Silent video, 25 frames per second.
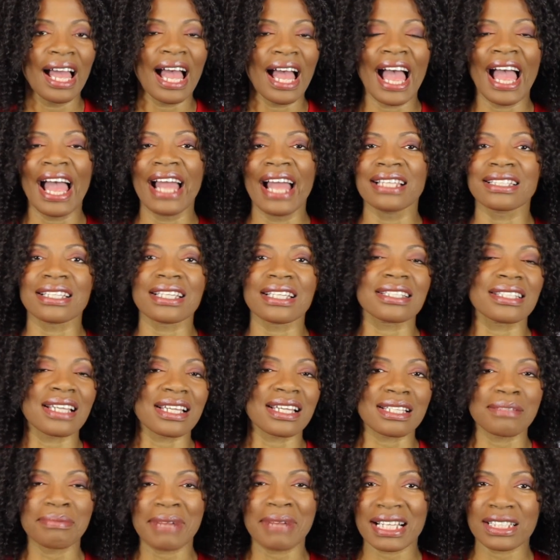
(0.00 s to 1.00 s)
And it
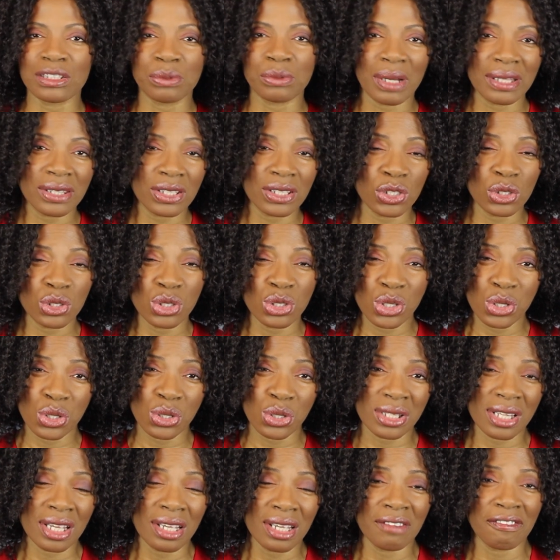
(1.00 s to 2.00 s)
doesn't matter whether you're
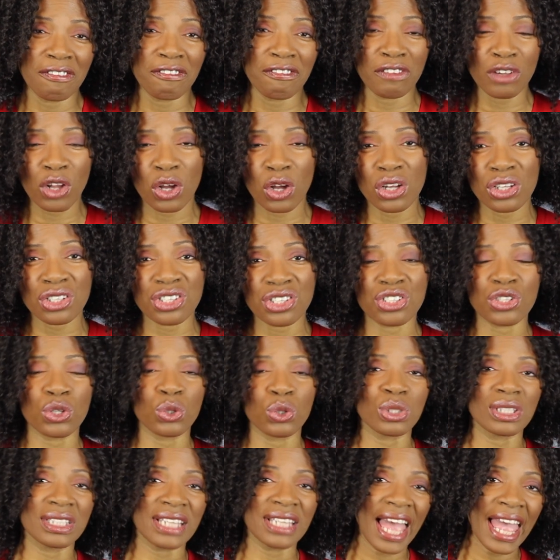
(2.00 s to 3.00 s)
using floss
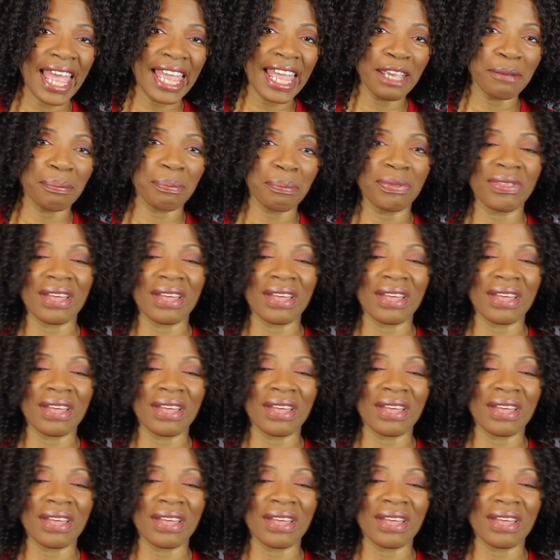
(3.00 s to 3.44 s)
or tape.